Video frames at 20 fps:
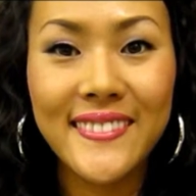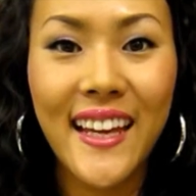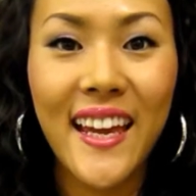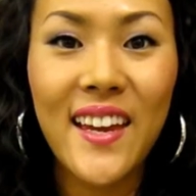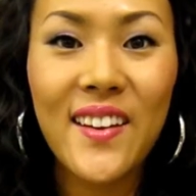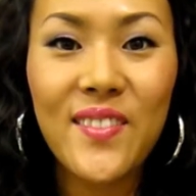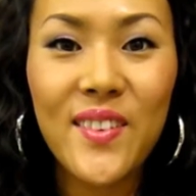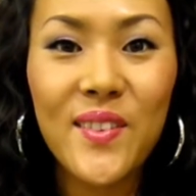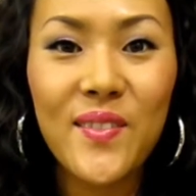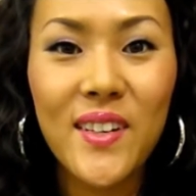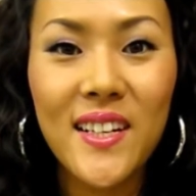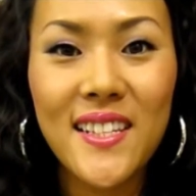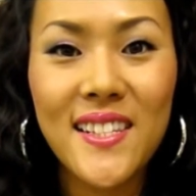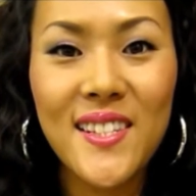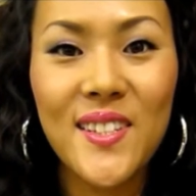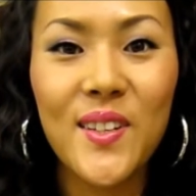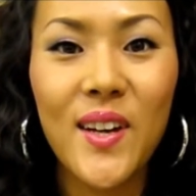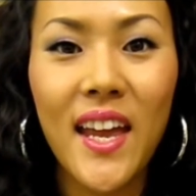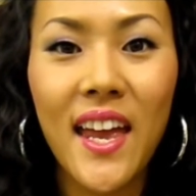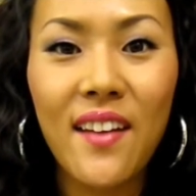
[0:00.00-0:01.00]
Hey everyone,
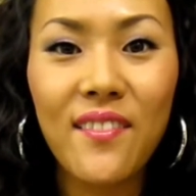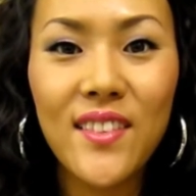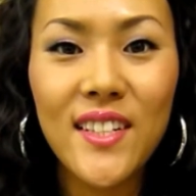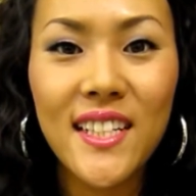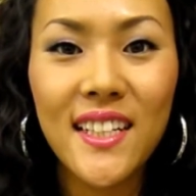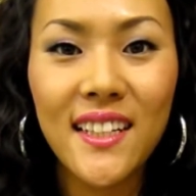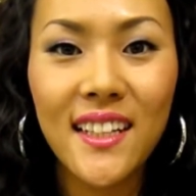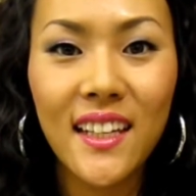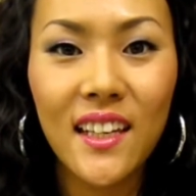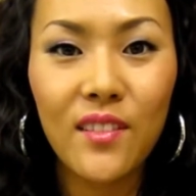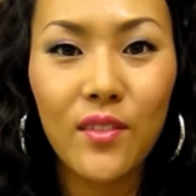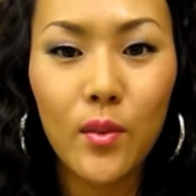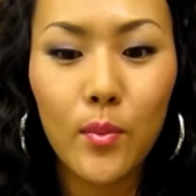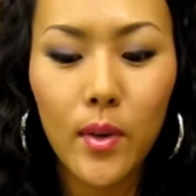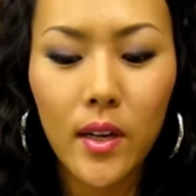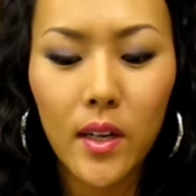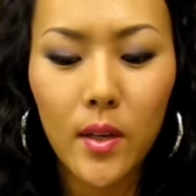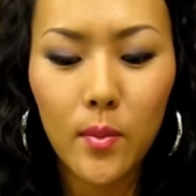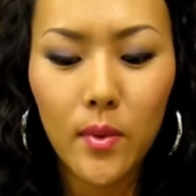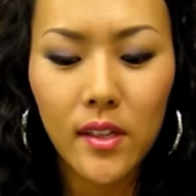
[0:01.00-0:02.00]
so I haven't done a
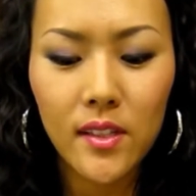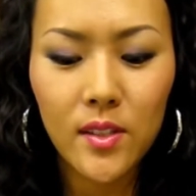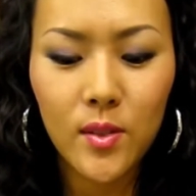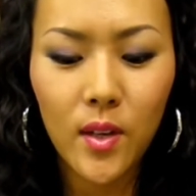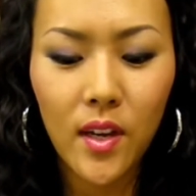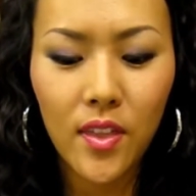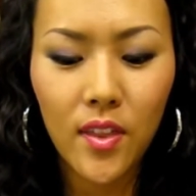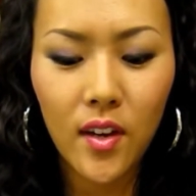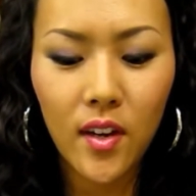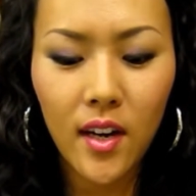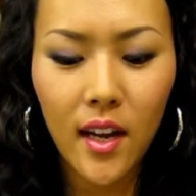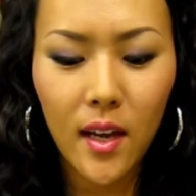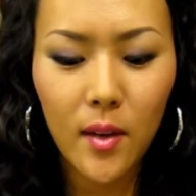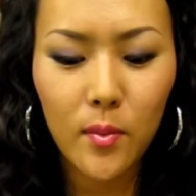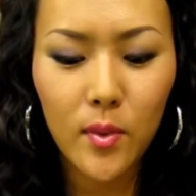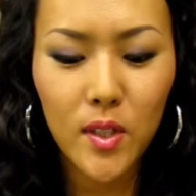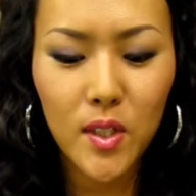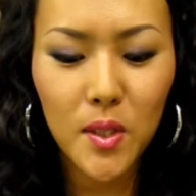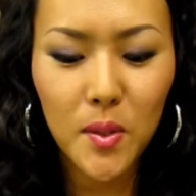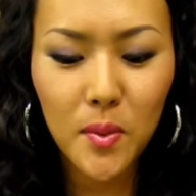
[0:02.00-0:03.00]
giveaway in a while, so I thought I
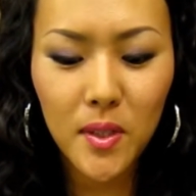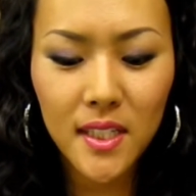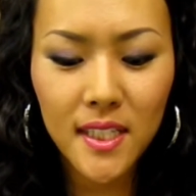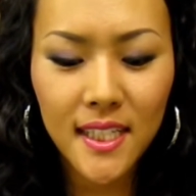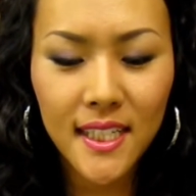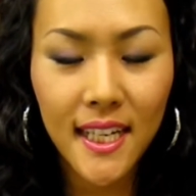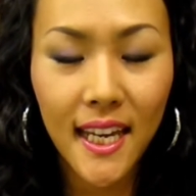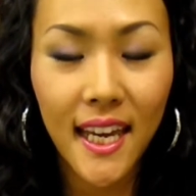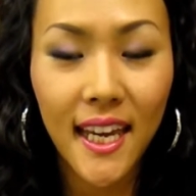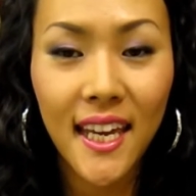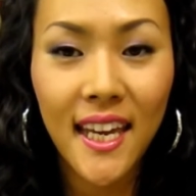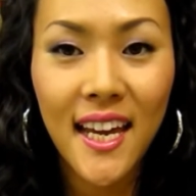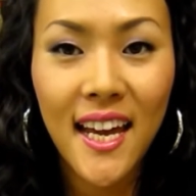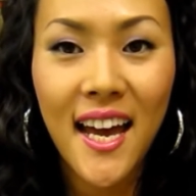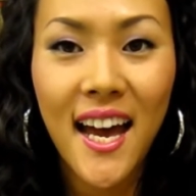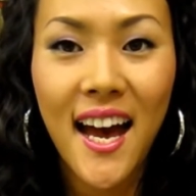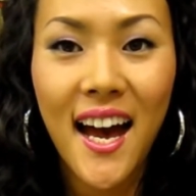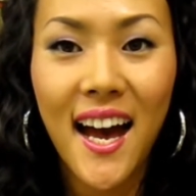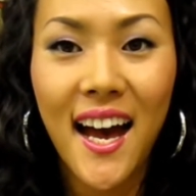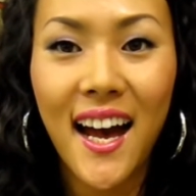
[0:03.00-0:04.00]
would do one today.
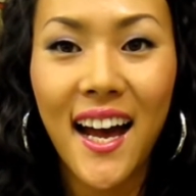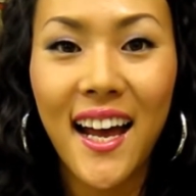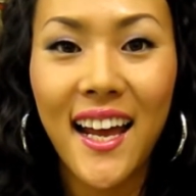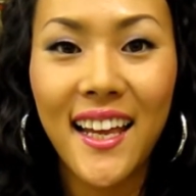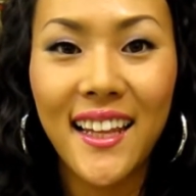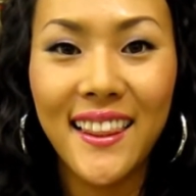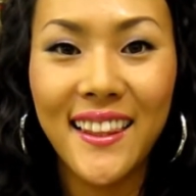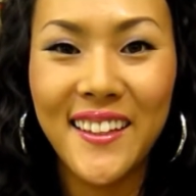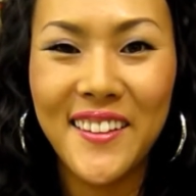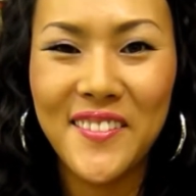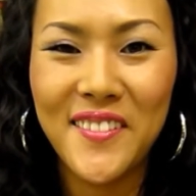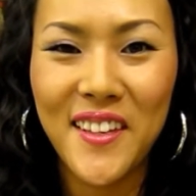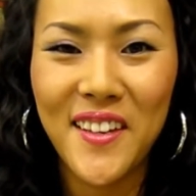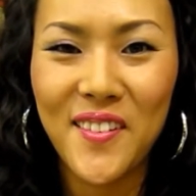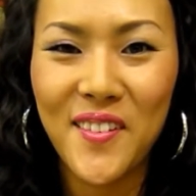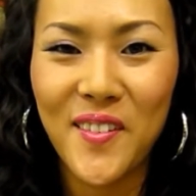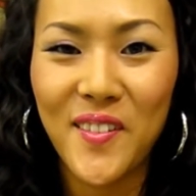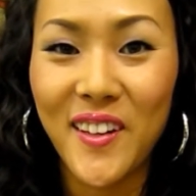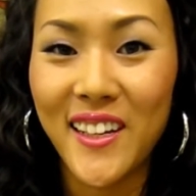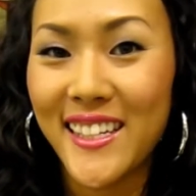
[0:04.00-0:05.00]
I love
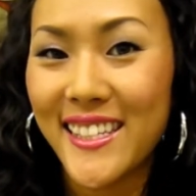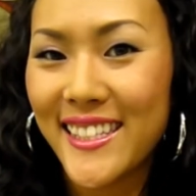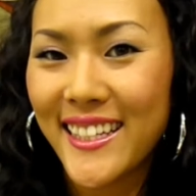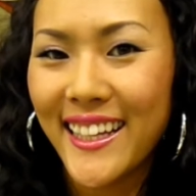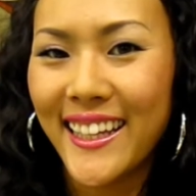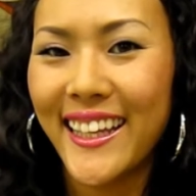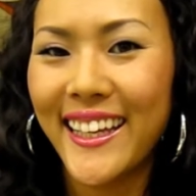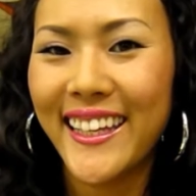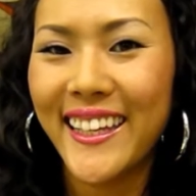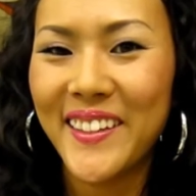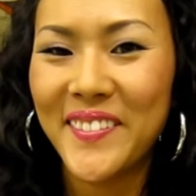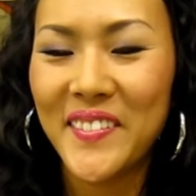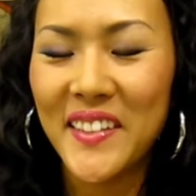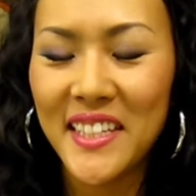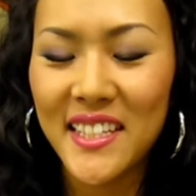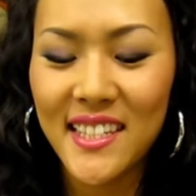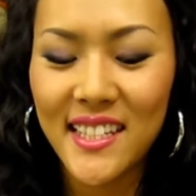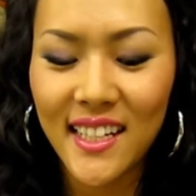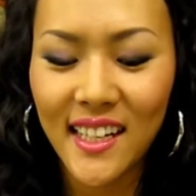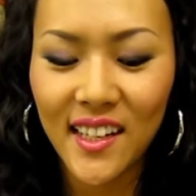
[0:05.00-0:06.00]
giveaways. I like giving
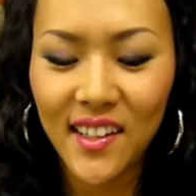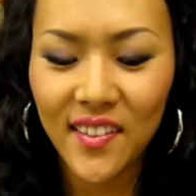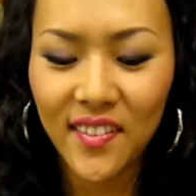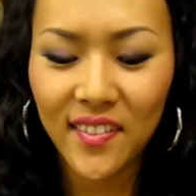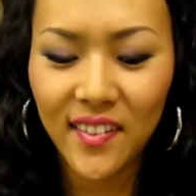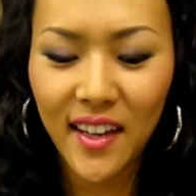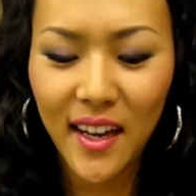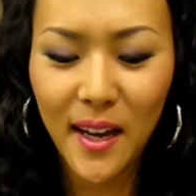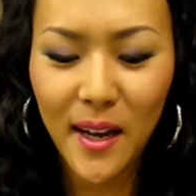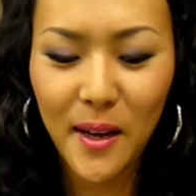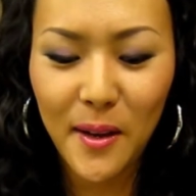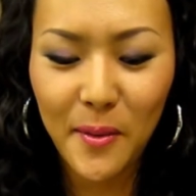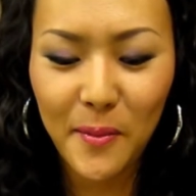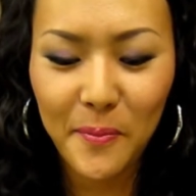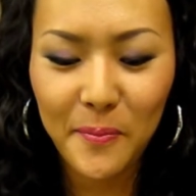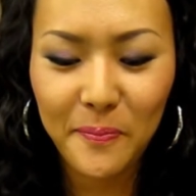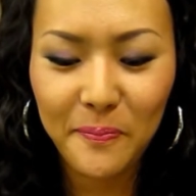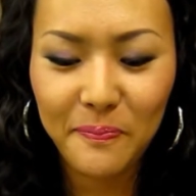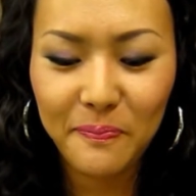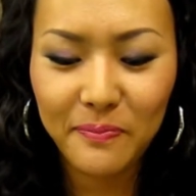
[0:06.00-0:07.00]
stuff.
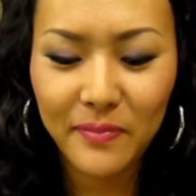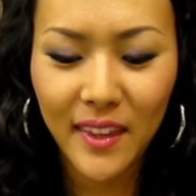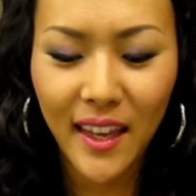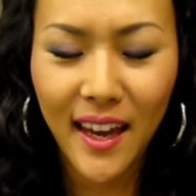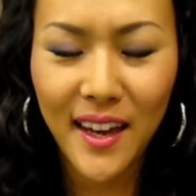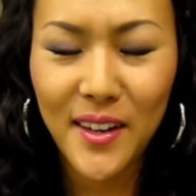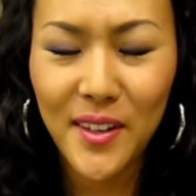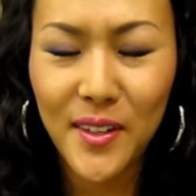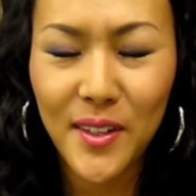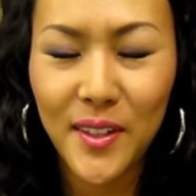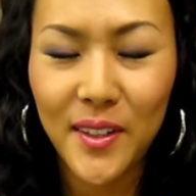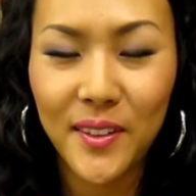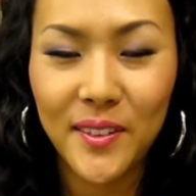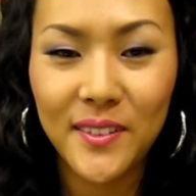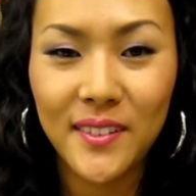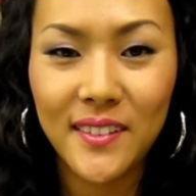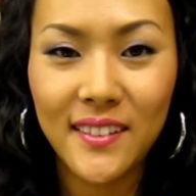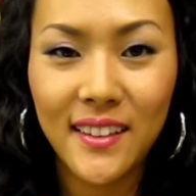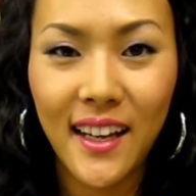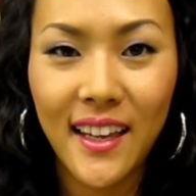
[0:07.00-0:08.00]
Um, I don't know.
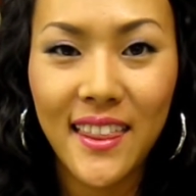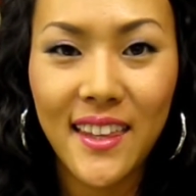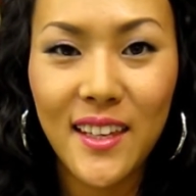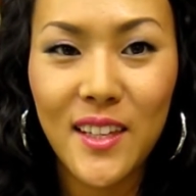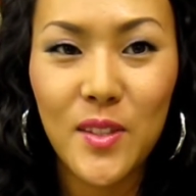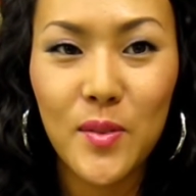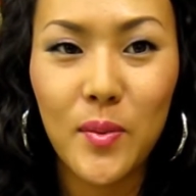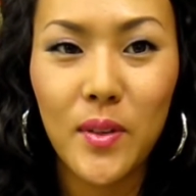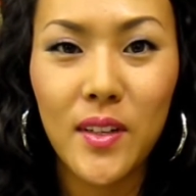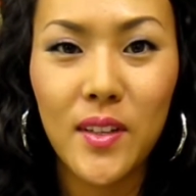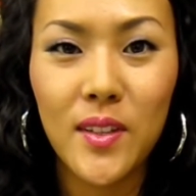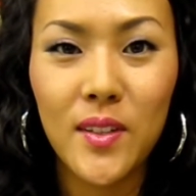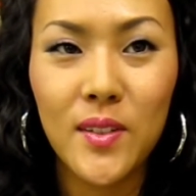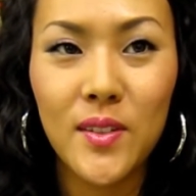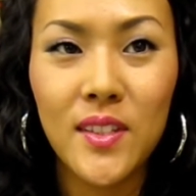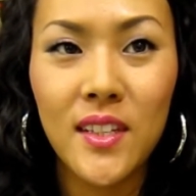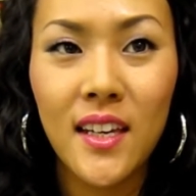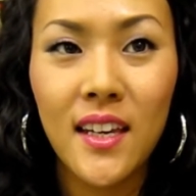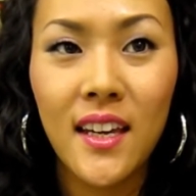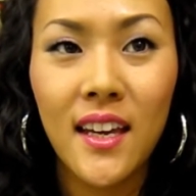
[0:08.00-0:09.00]
I think it's one of
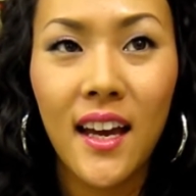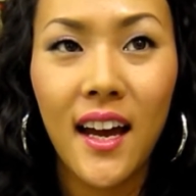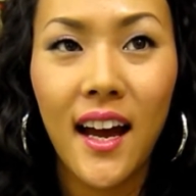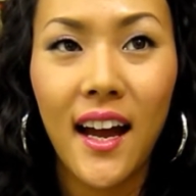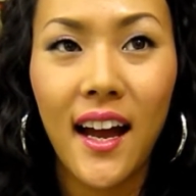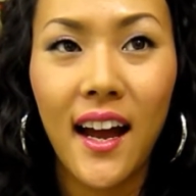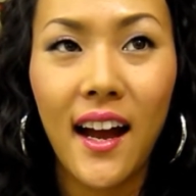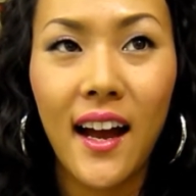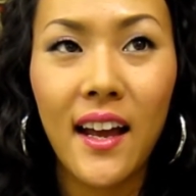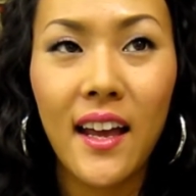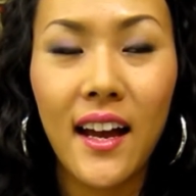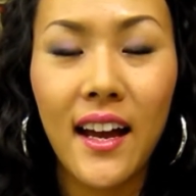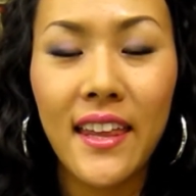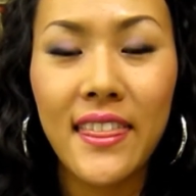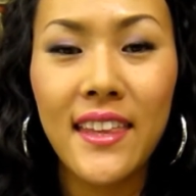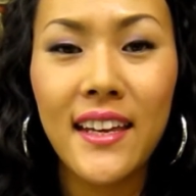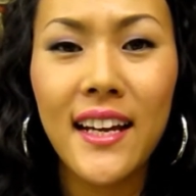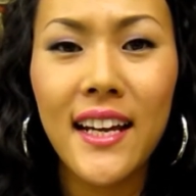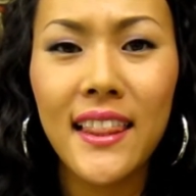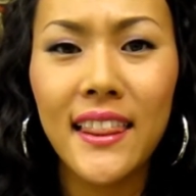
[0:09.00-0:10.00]
those... I, I
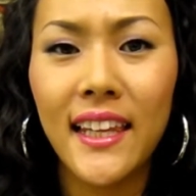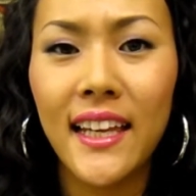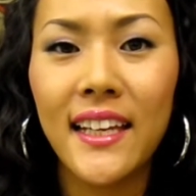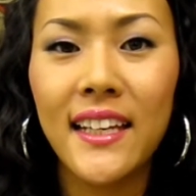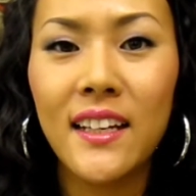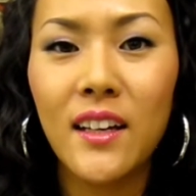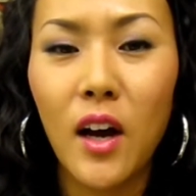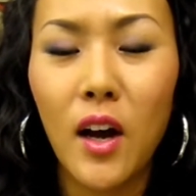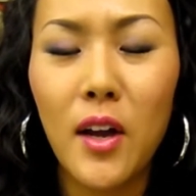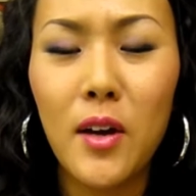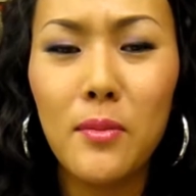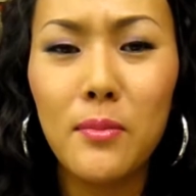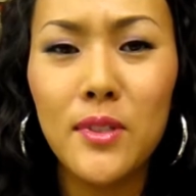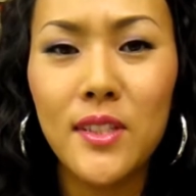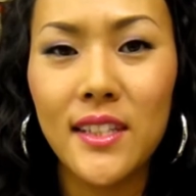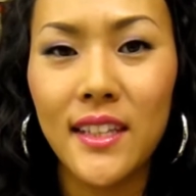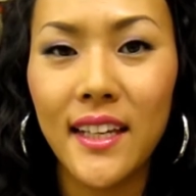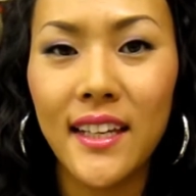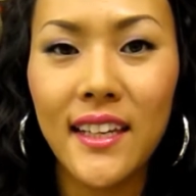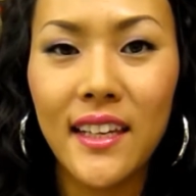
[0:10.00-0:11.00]
think I like... I almost
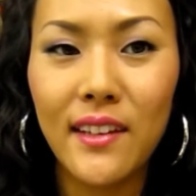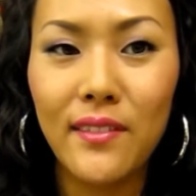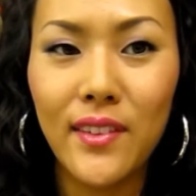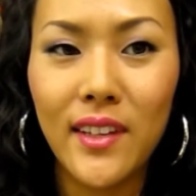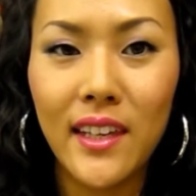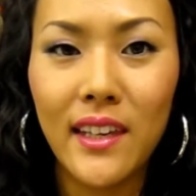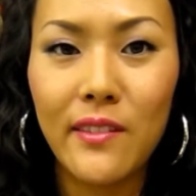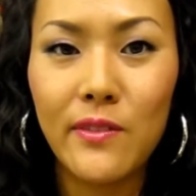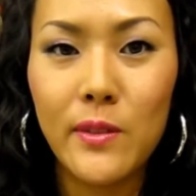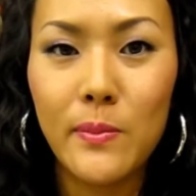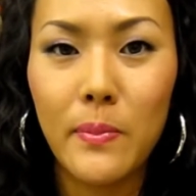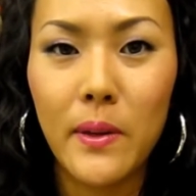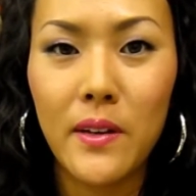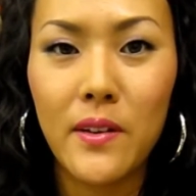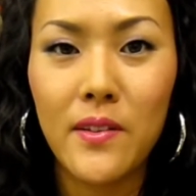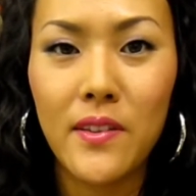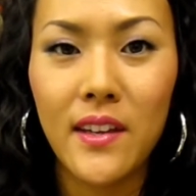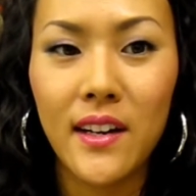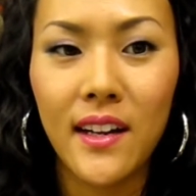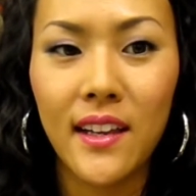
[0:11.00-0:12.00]
like giving gifts better
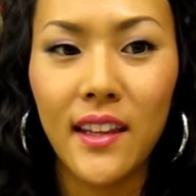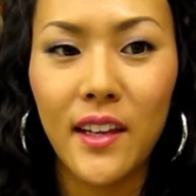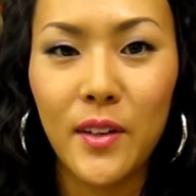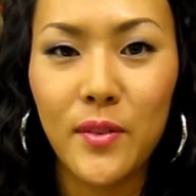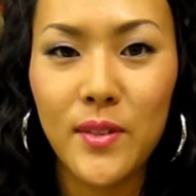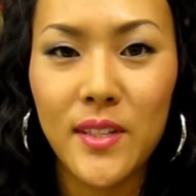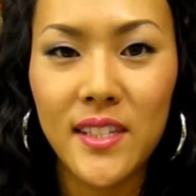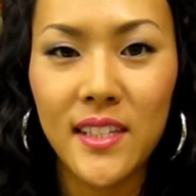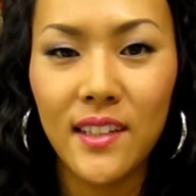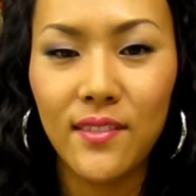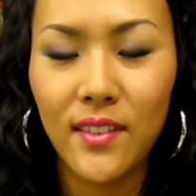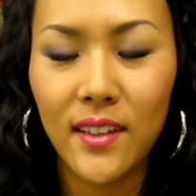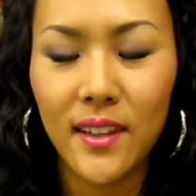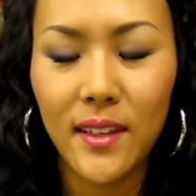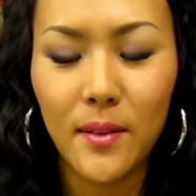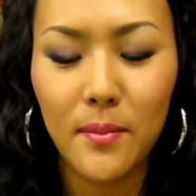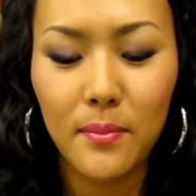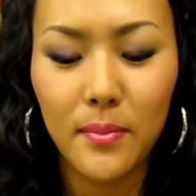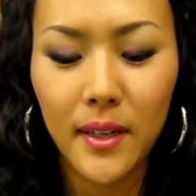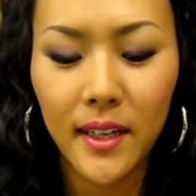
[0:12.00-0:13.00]
than I like receiving
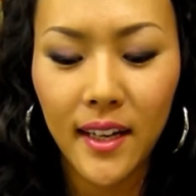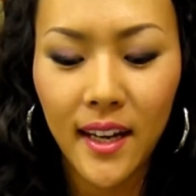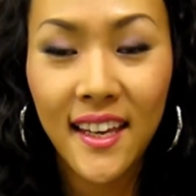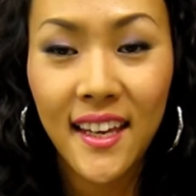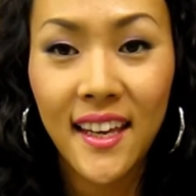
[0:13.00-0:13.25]
them, but...